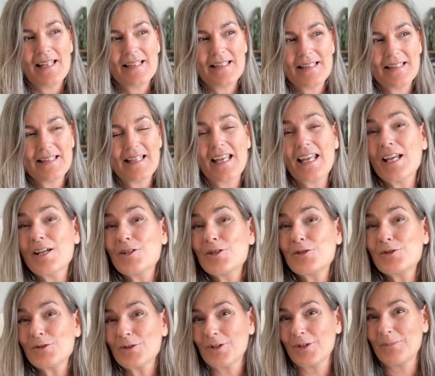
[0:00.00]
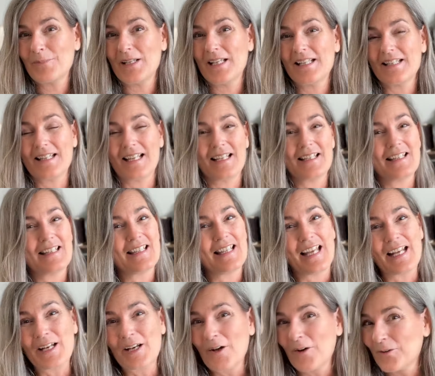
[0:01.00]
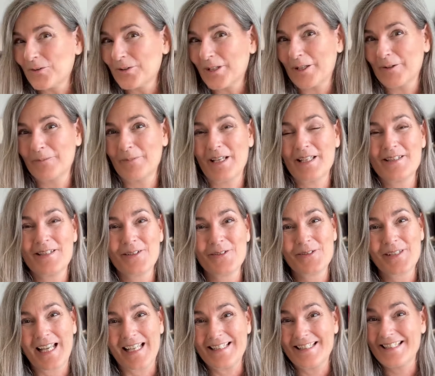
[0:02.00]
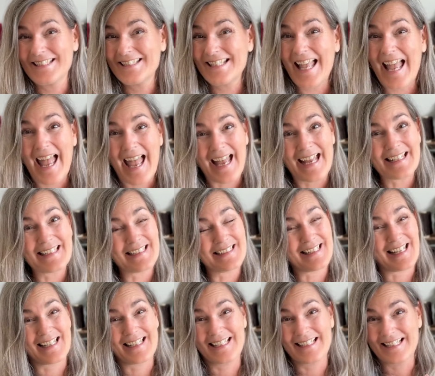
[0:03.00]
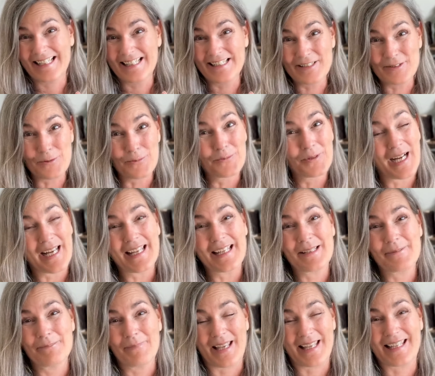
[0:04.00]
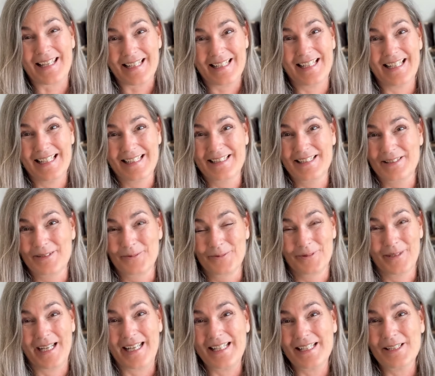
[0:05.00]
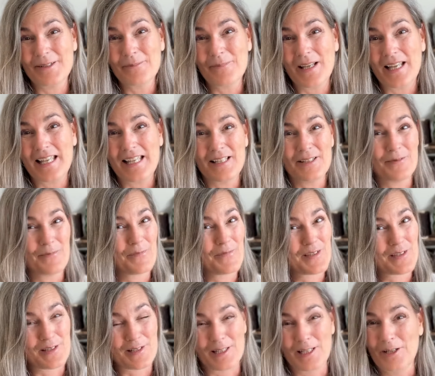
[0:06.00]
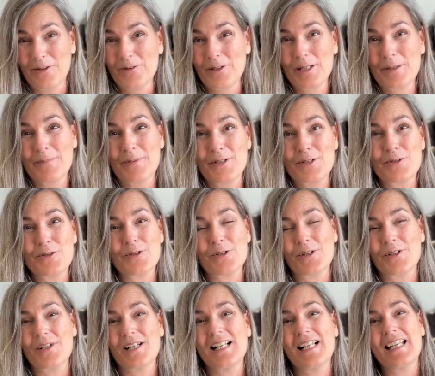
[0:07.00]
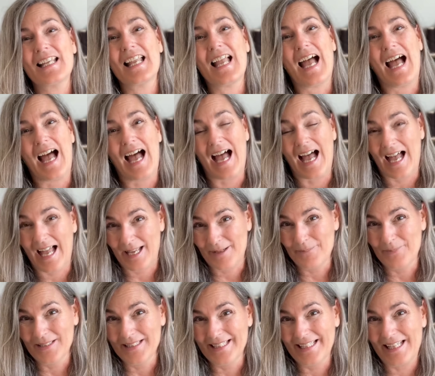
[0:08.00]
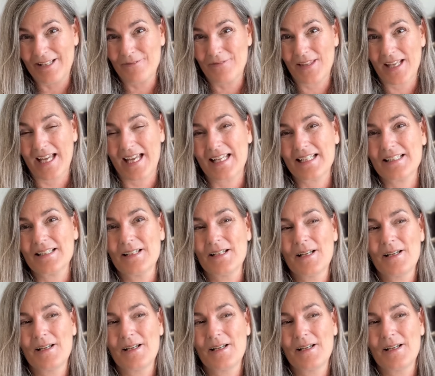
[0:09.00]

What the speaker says: They assure me that they know where my suitcase is at, that it is making its way to me slowly but surely. I believe that,